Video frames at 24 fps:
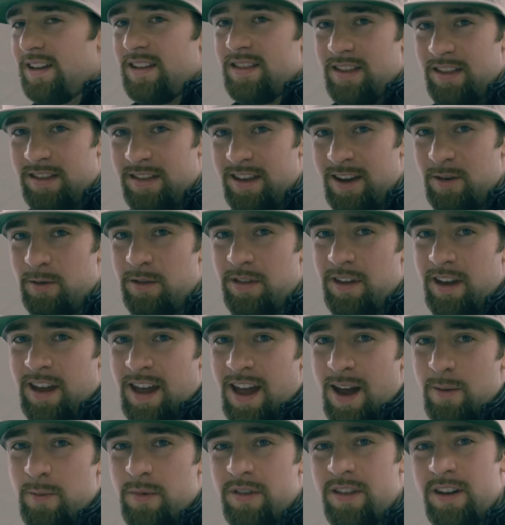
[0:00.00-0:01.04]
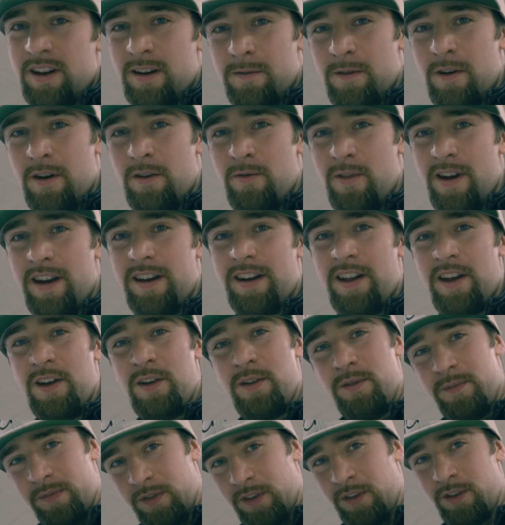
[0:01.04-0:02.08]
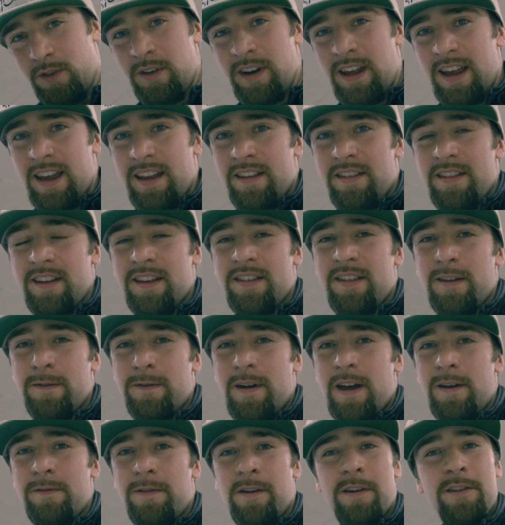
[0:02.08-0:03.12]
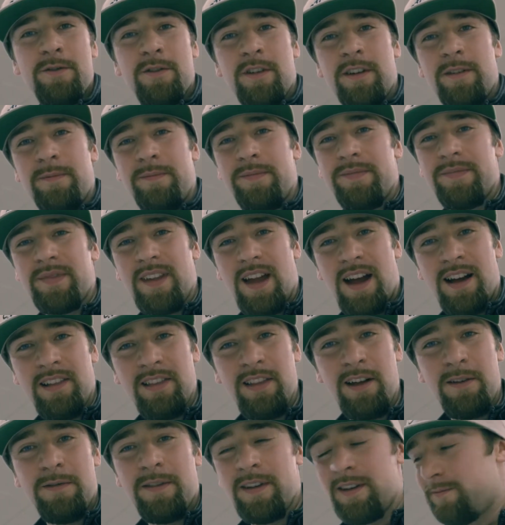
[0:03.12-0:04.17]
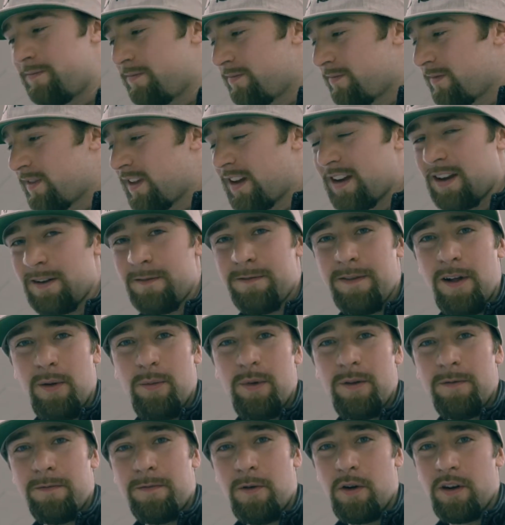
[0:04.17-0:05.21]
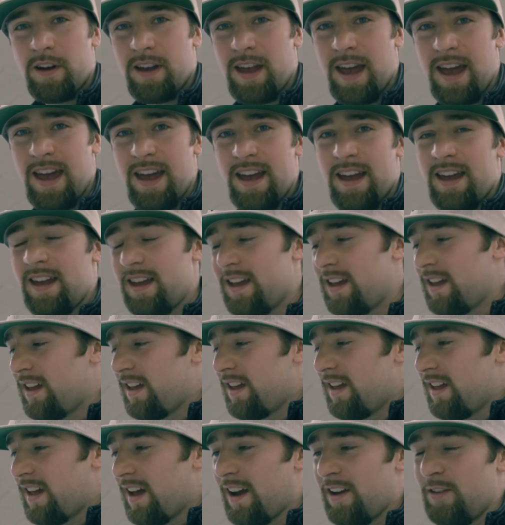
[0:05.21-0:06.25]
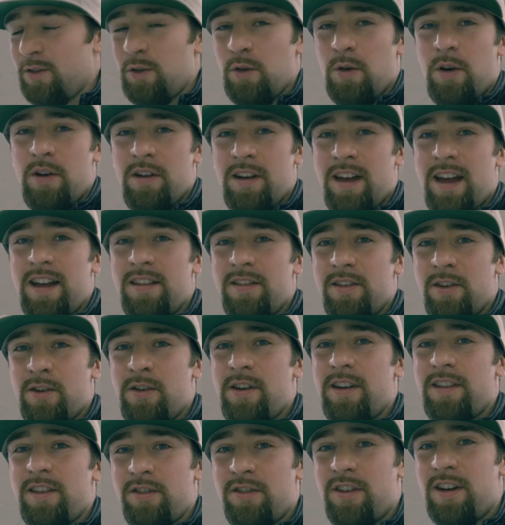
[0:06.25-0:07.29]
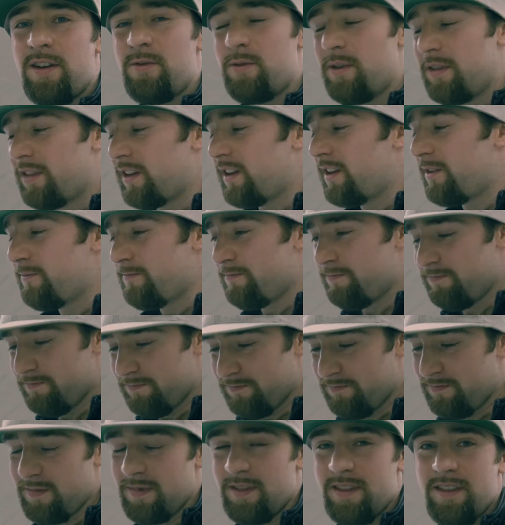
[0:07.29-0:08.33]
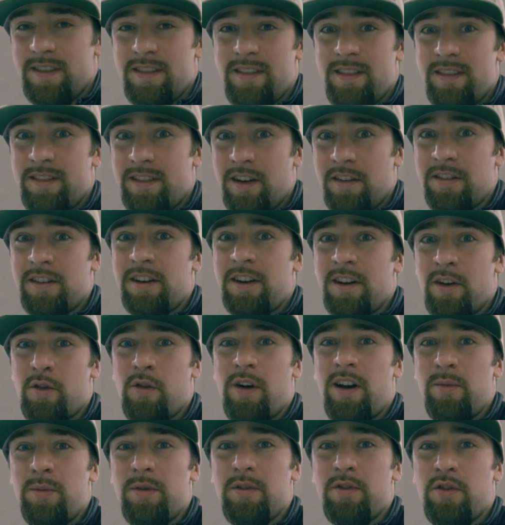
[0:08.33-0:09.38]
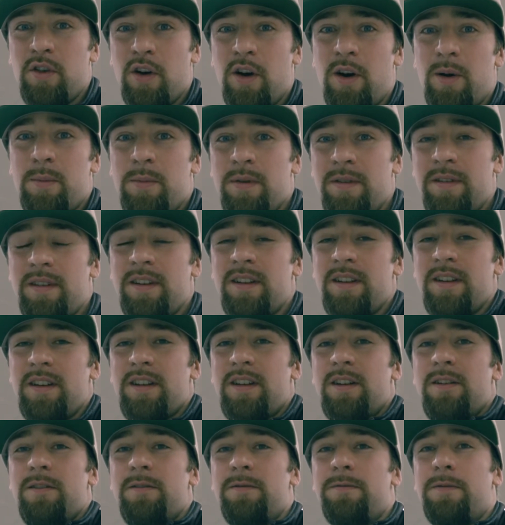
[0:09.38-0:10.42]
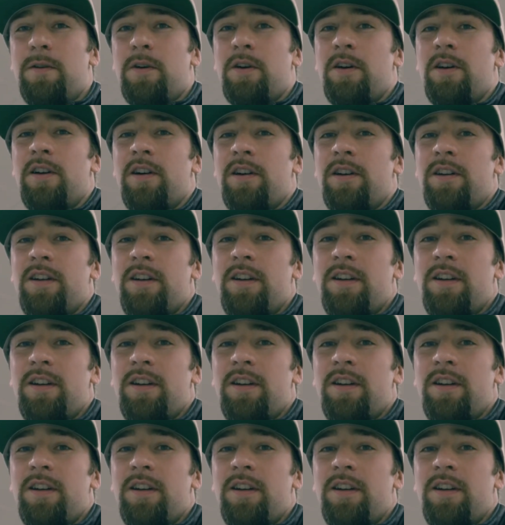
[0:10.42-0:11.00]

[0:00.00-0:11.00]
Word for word: The thing with the camera that I've got right now, the Sony a6500, I love it. I can film in 4K, I can do all kinds of crazy shit with it does an incredible job for